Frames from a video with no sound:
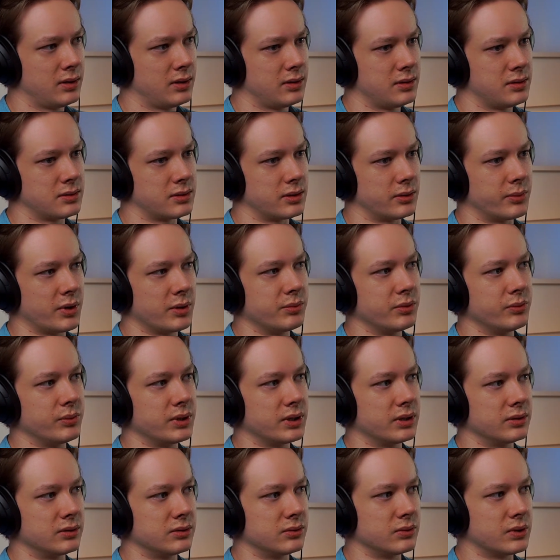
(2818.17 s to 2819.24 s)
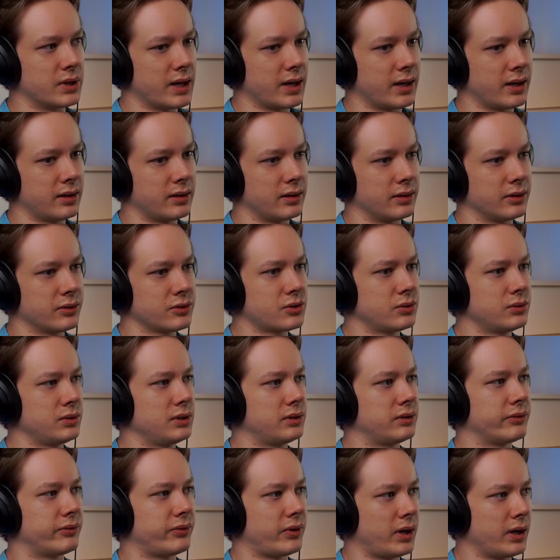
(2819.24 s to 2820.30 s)
So maybe we can do that. I also need
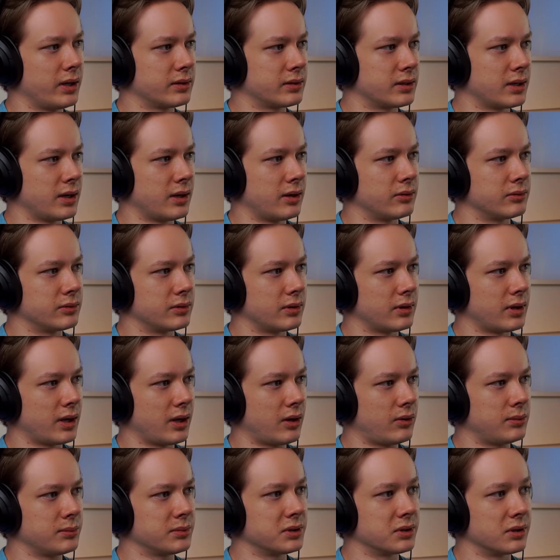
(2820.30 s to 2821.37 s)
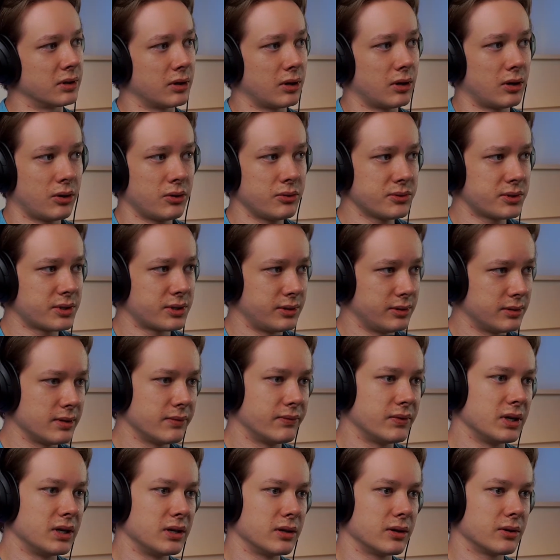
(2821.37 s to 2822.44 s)
to find out how I'm going to host the
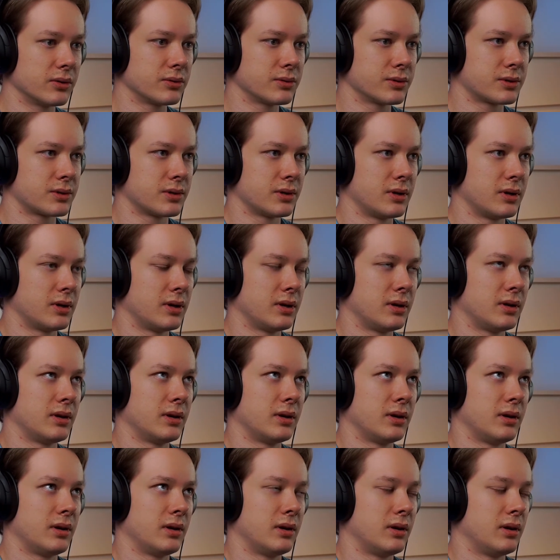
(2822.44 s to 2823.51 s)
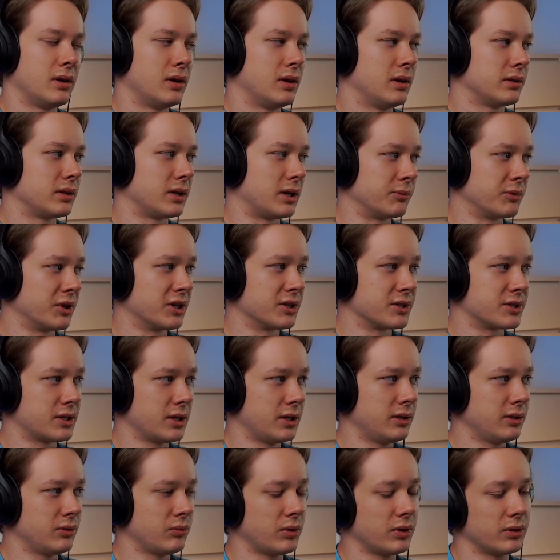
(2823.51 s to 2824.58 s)
videos that I'm going to
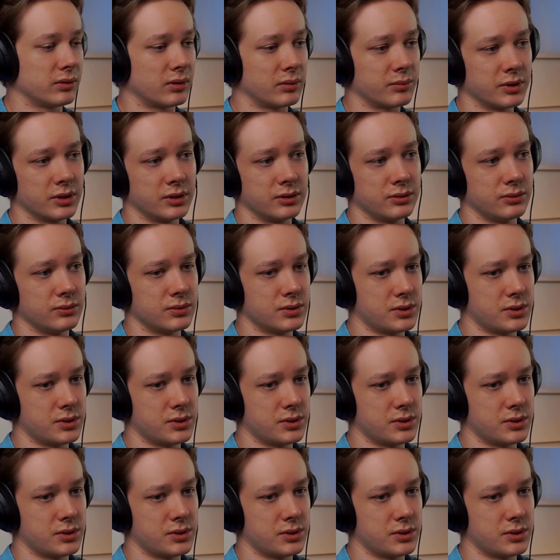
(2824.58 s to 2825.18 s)
send, whether I'm going to use